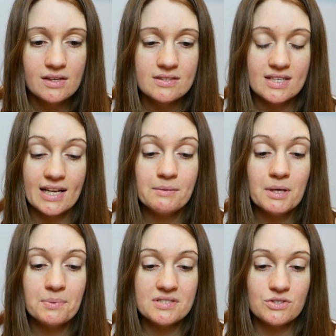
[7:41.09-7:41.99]
To claim their
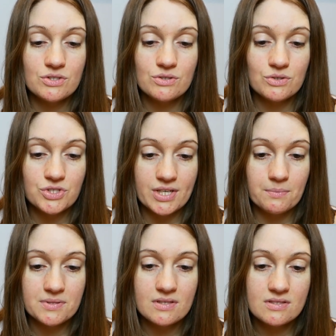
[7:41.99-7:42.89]
positions on
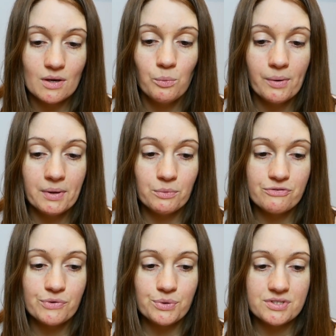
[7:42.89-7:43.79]
ships, some women were
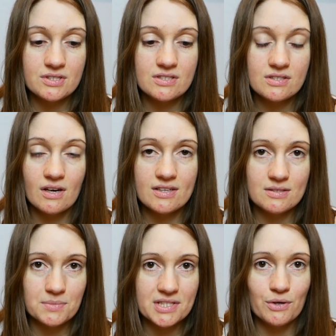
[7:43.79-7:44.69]
forced to disguise
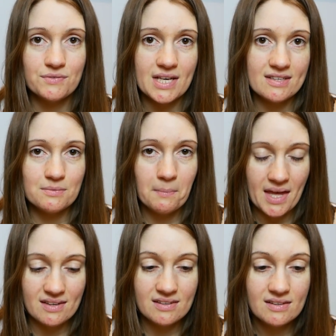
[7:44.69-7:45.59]
themselves as
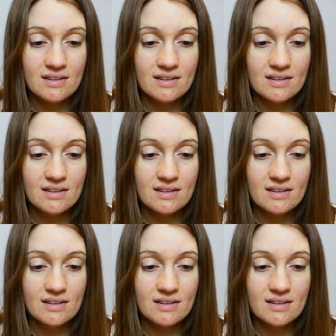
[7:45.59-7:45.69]
men.